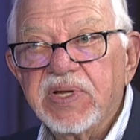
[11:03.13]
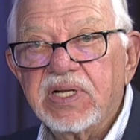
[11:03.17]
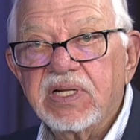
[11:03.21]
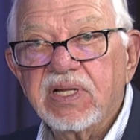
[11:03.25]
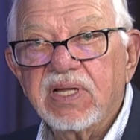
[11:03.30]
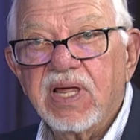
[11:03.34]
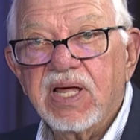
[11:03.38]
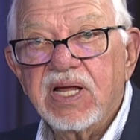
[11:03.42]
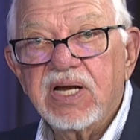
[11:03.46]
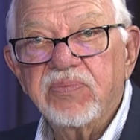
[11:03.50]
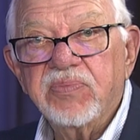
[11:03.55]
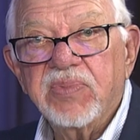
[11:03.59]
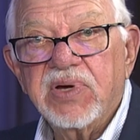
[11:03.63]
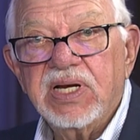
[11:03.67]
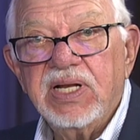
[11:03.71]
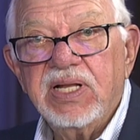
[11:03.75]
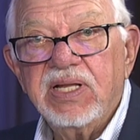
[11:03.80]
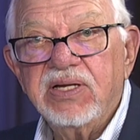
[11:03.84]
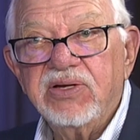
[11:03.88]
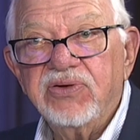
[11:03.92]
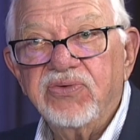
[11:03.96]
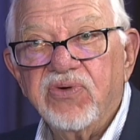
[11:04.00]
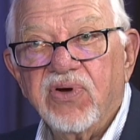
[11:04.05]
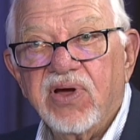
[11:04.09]
a lot of money
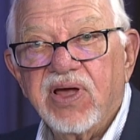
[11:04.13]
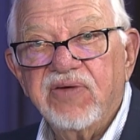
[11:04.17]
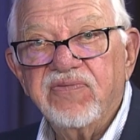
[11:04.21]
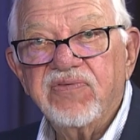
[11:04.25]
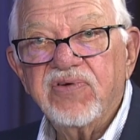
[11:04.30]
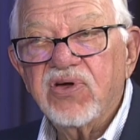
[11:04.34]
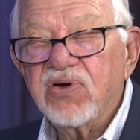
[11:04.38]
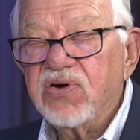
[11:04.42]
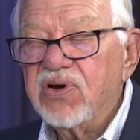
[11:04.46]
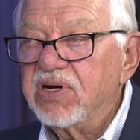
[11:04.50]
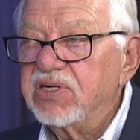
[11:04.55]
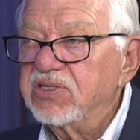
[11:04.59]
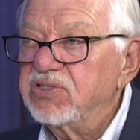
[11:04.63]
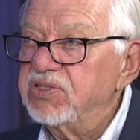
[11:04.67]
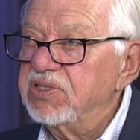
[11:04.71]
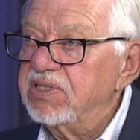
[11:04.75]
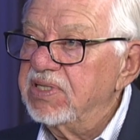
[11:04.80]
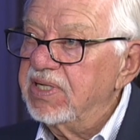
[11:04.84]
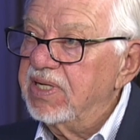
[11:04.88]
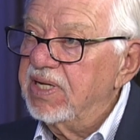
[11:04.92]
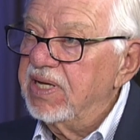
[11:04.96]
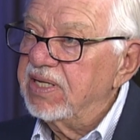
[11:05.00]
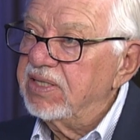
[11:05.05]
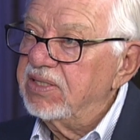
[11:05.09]
to drive cars to
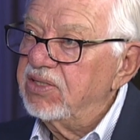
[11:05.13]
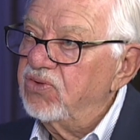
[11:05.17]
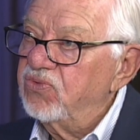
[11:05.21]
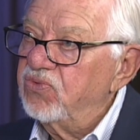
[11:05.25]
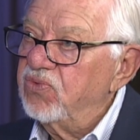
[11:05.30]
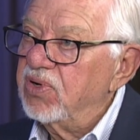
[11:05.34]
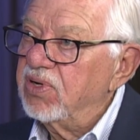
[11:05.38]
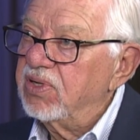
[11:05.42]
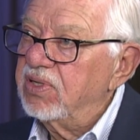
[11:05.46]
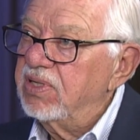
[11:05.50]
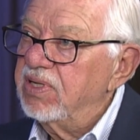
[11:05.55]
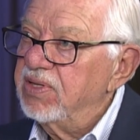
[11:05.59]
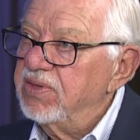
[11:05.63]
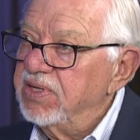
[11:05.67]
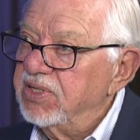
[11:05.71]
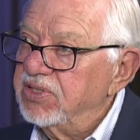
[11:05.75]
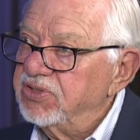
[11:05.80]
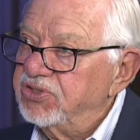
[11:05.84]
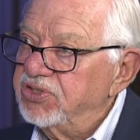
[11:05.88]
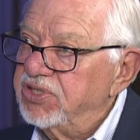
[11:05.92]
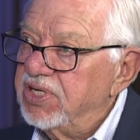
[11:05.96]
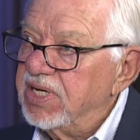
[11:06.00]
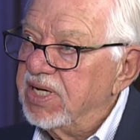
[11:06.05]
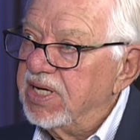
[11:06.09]
get to work to their
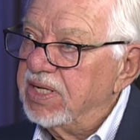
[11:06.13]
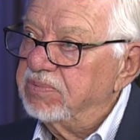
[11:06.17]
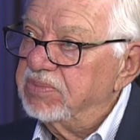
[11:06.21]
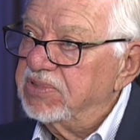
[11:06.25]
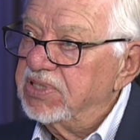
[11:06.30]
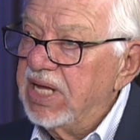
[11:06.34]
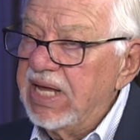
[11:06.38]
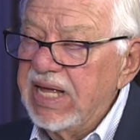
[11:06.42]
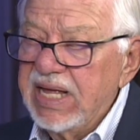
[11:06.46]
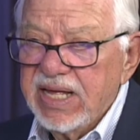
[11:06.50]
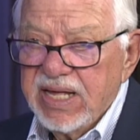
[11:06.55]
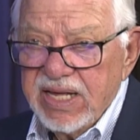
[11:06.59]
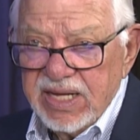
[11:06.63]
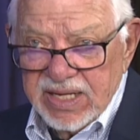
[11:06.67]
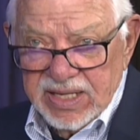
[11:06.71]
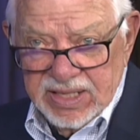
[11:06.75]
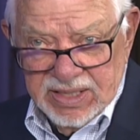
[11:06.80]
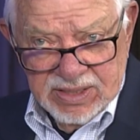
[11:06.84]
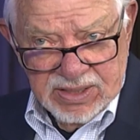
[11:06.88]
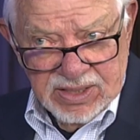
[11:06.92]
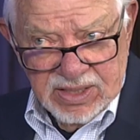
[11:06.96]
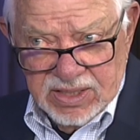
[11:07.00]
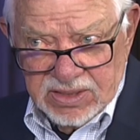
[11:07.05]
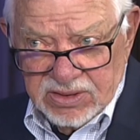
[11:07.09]
jobs.
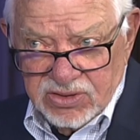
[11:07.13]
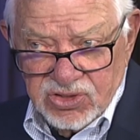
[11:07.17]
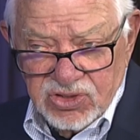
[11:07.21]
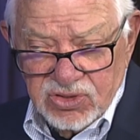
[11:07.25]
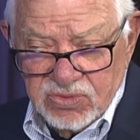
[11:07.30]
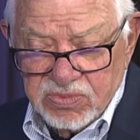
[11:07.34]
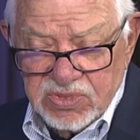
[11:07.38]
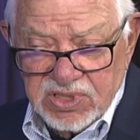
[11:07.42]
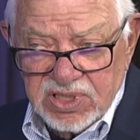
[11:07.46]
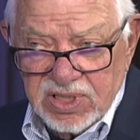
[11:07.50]
Consumes a